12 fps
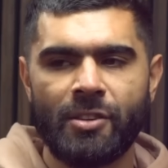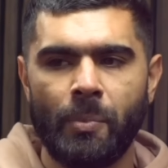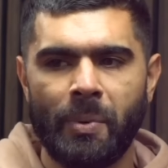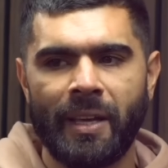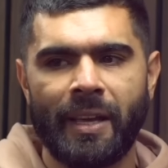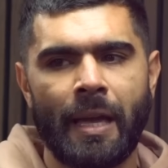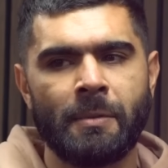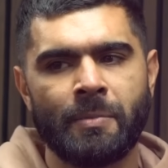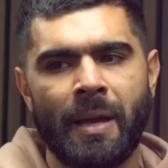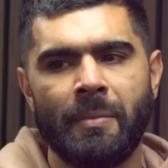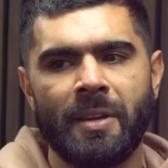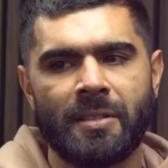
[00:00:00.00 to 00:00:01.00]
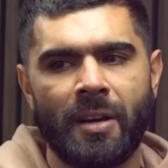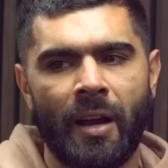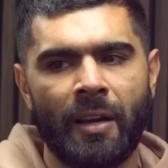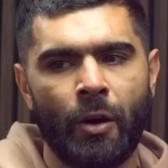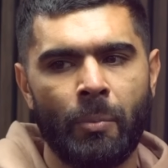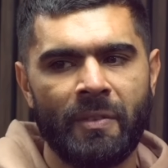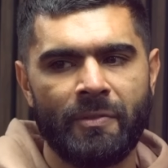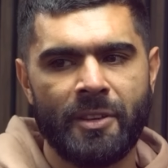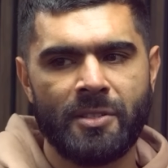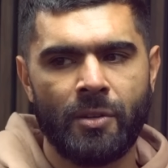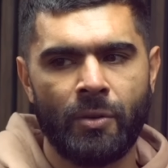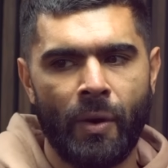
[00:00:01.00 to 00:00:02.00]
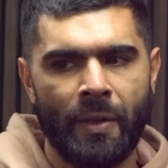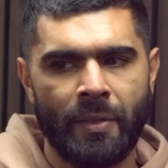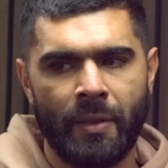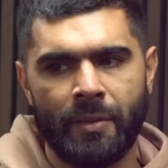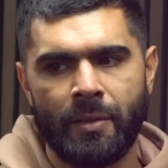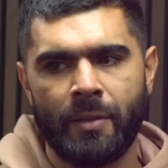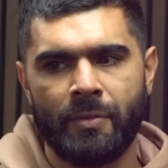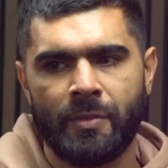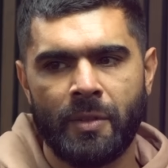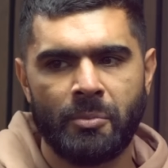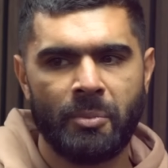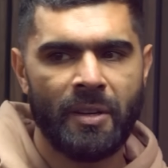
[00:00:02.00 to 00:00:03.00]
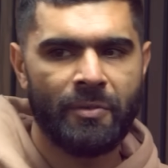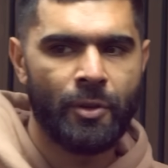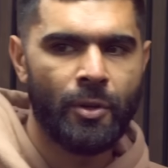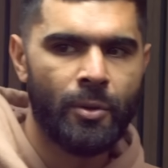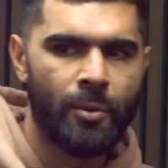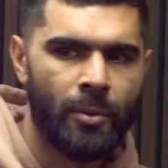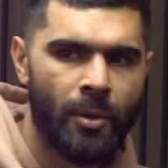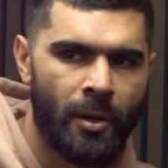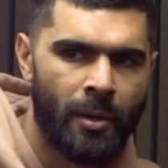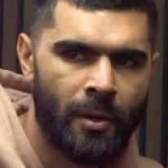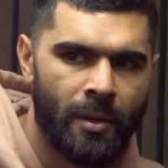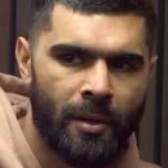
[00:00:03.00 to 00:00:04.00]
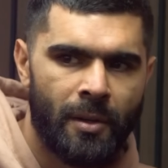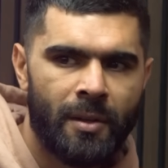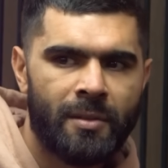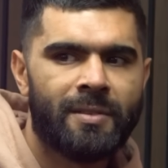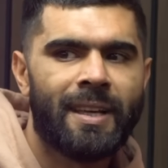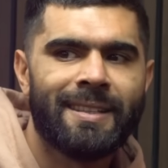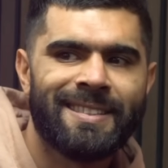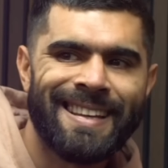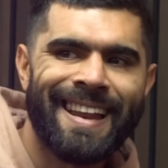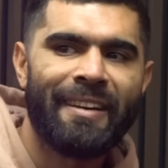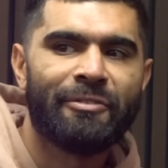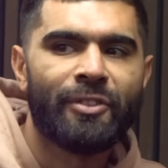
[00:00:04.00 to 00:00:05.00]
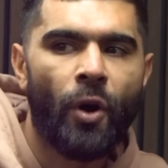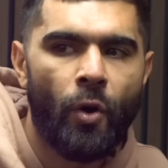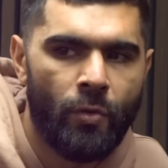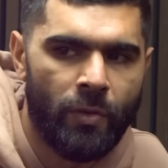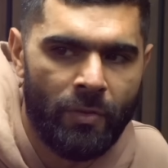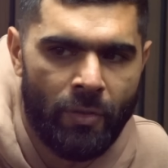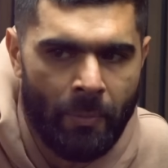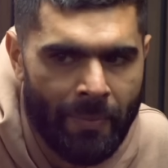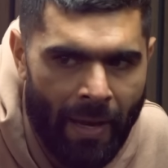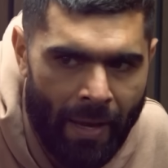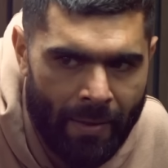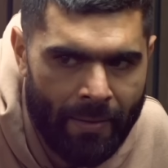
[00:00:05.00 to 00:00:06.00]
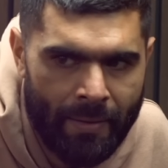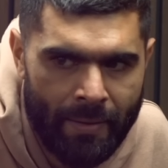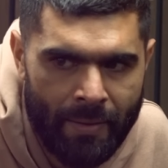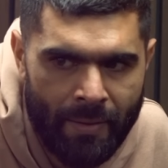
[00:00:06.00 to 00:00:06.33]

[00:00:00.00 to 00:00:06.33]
couple of games, maybe it's got a little bit physical, and there's, there's been a few things left over from that. Yeah.